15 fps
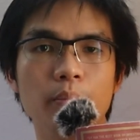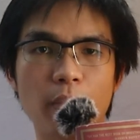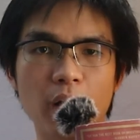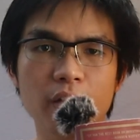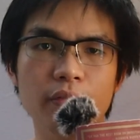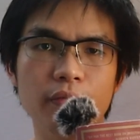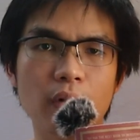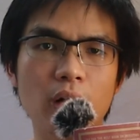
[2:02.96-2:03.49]

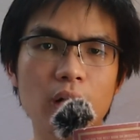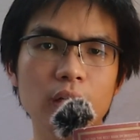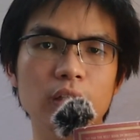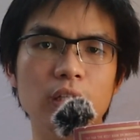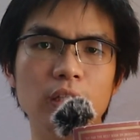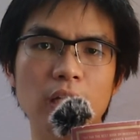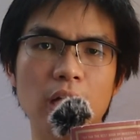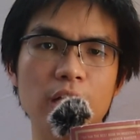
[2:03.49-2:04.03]
by far
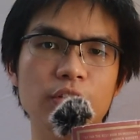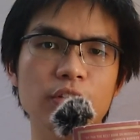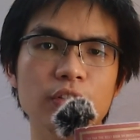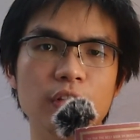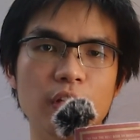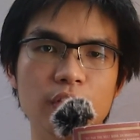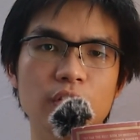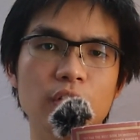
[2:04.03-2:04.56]
the
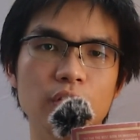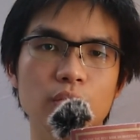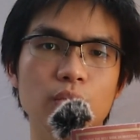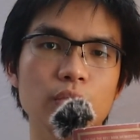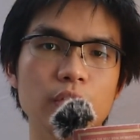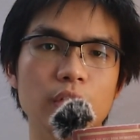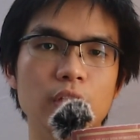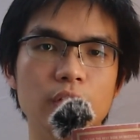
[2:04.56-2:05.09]
largest
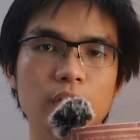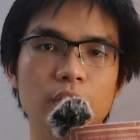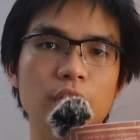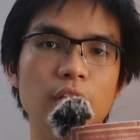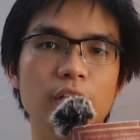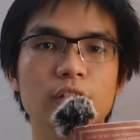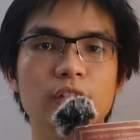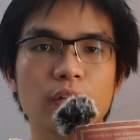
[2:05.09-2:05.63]
SKUs in the
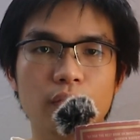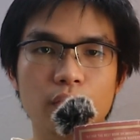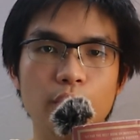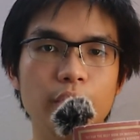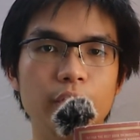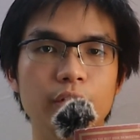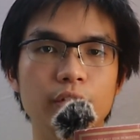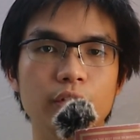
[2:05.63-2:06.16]
entire South
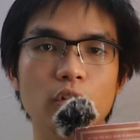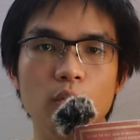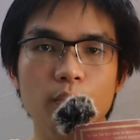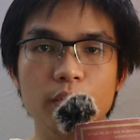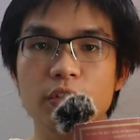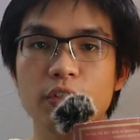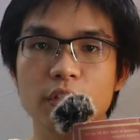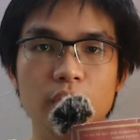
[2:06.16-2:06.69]
Korea
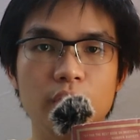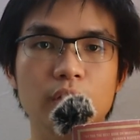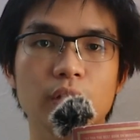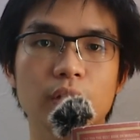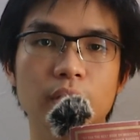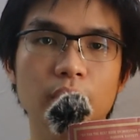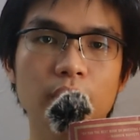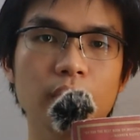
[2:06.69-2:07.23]
e-commerce scene.
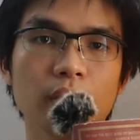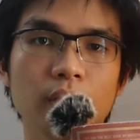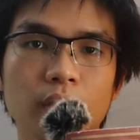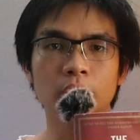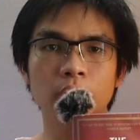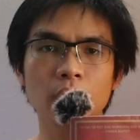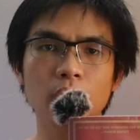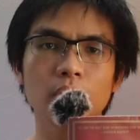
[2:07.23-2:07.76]

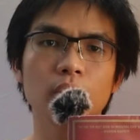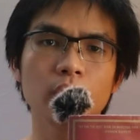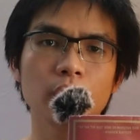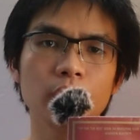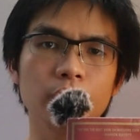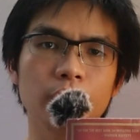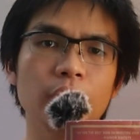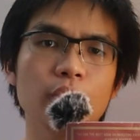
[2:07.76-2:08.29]
Now,
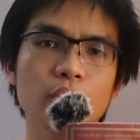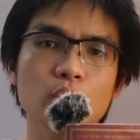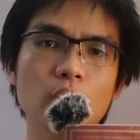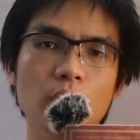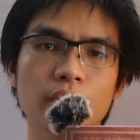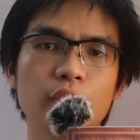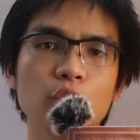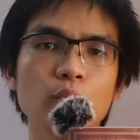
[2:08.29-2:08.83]
they also
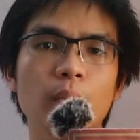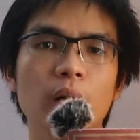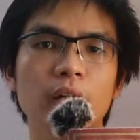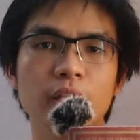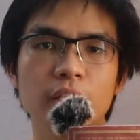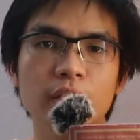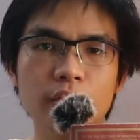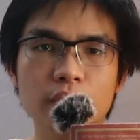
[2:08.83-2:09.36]
have Coupang
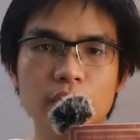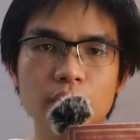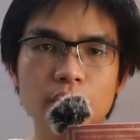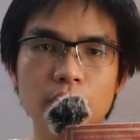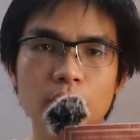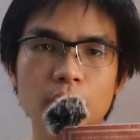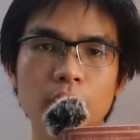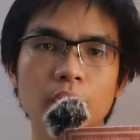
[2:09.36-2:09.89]
Eats,
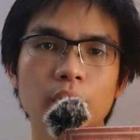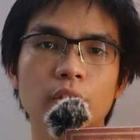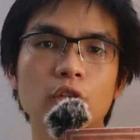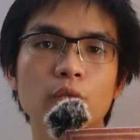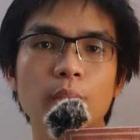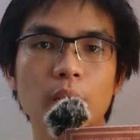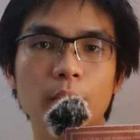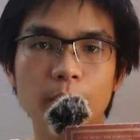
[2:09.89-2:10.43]

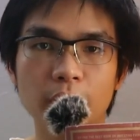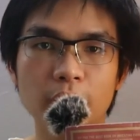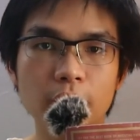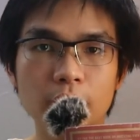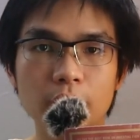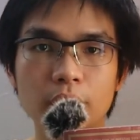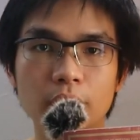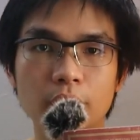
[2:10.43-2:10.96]
Coupang
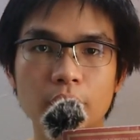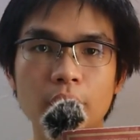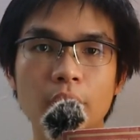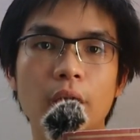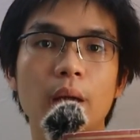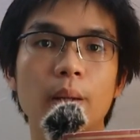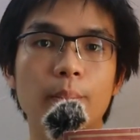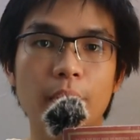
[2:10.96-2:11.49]
Pay,
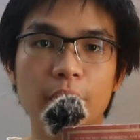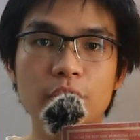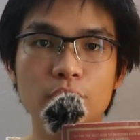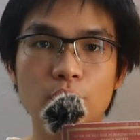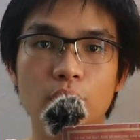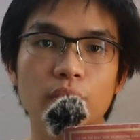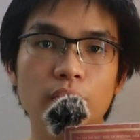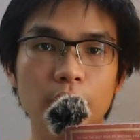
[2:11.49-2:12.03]
and My
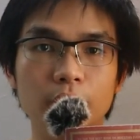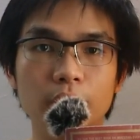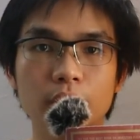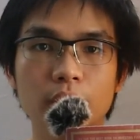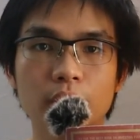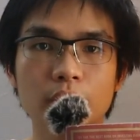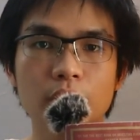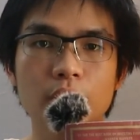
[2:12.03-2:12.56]
Storefront.
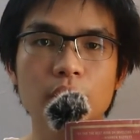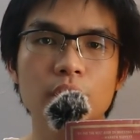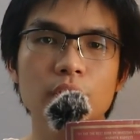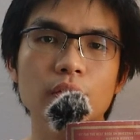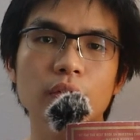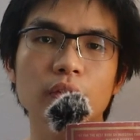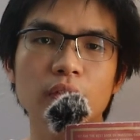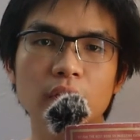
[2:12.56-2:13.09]

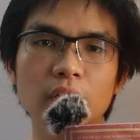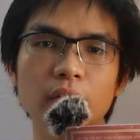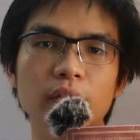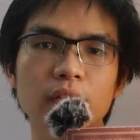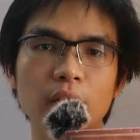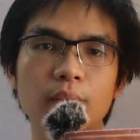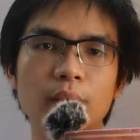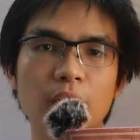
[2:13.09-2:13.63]
So think
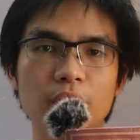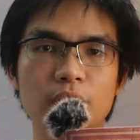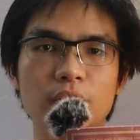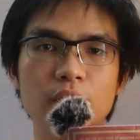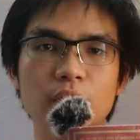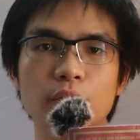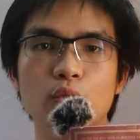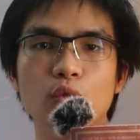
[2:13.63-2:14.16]
of them as
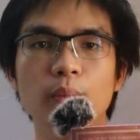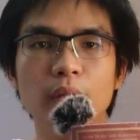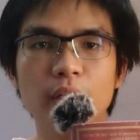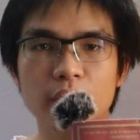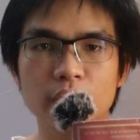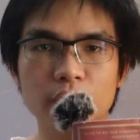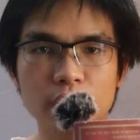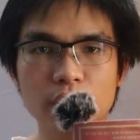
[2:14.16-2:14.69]
the Uber
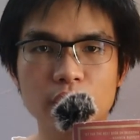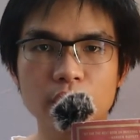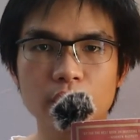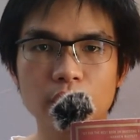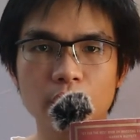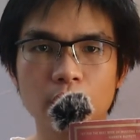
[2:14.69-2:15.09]
Eats,